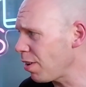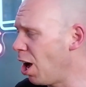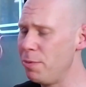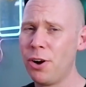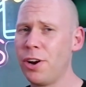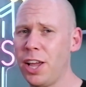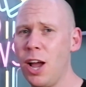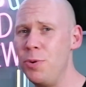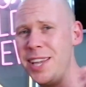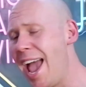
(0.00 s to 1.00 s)
I'm not going to
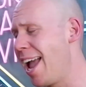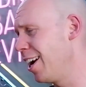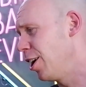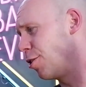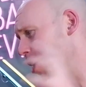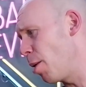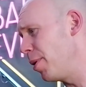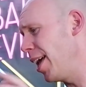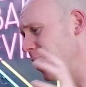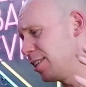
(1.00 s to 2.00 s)
go, yeah,
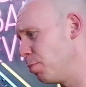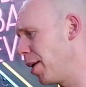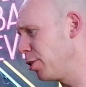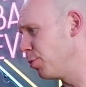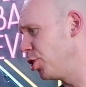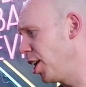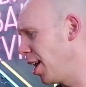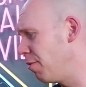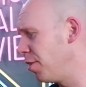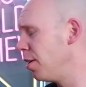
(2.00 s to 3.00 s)
grab it, it's the best
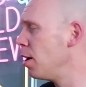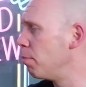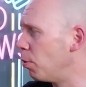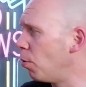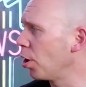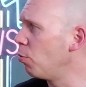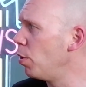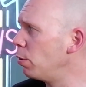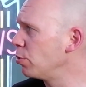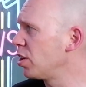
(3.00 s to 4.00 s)
machine ever. But what I
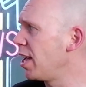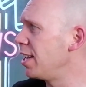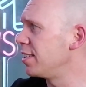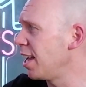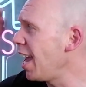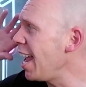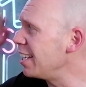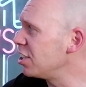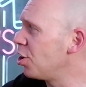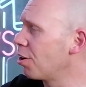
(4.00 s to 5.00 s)
will say is
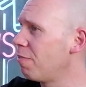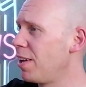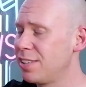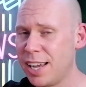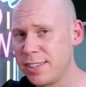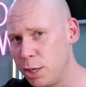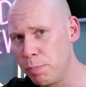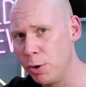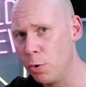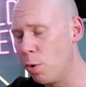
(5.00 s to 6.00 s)
it's got a
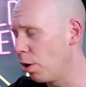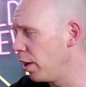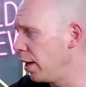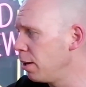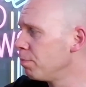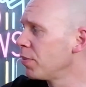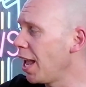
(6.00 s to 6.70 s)
fantastic build quality.